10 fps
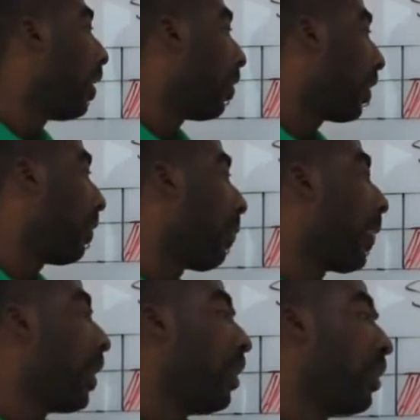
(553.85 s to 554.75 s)
Okay,
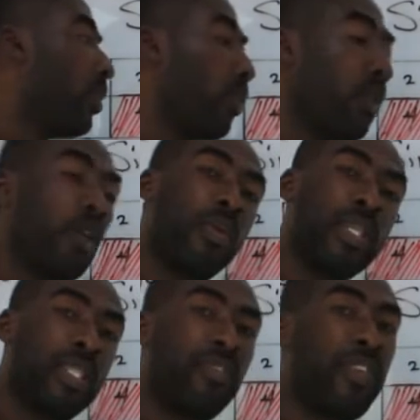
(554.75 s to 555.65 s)
so
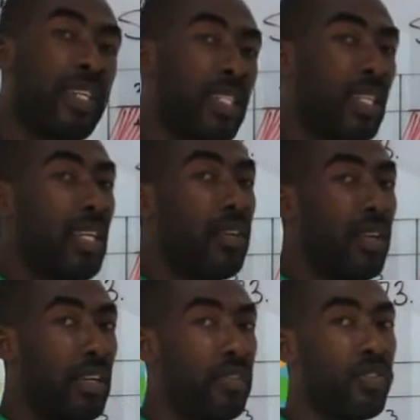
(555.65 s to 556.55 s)
always the first thing that you
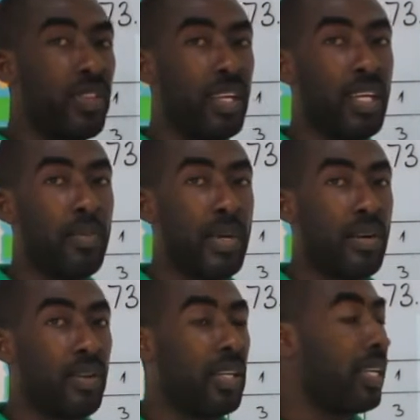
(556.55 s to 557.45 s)
have to think
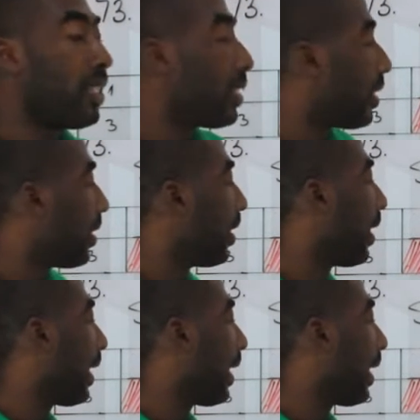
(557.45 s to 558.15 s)
about is